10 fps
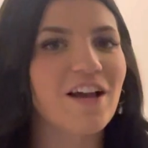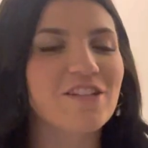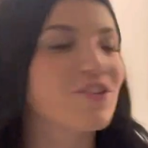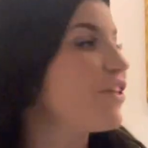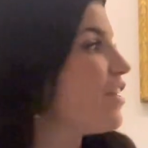
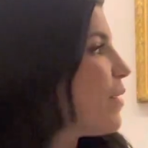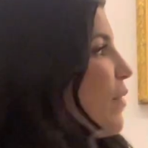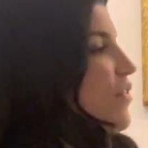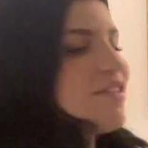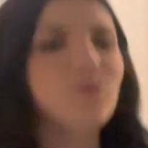So the name
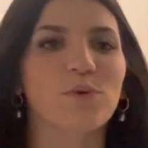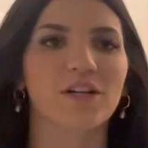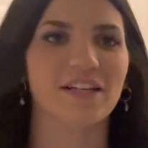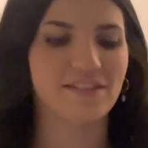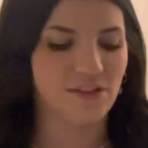of this
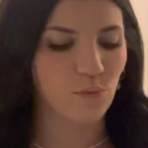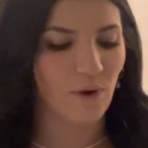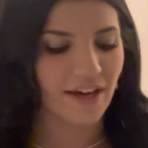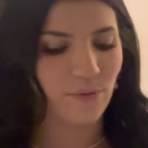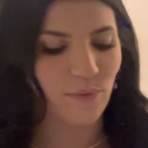work is The
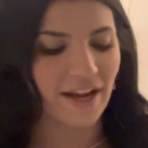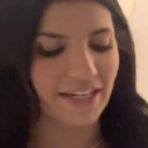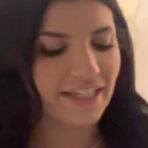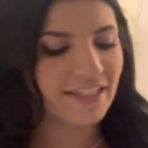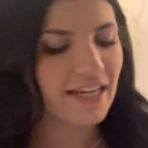White
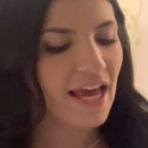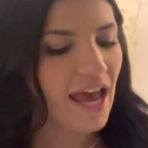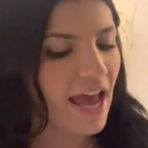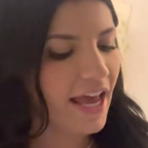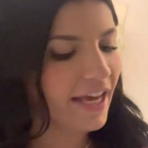Wedding,
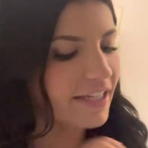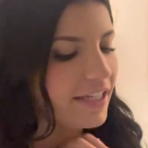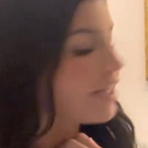and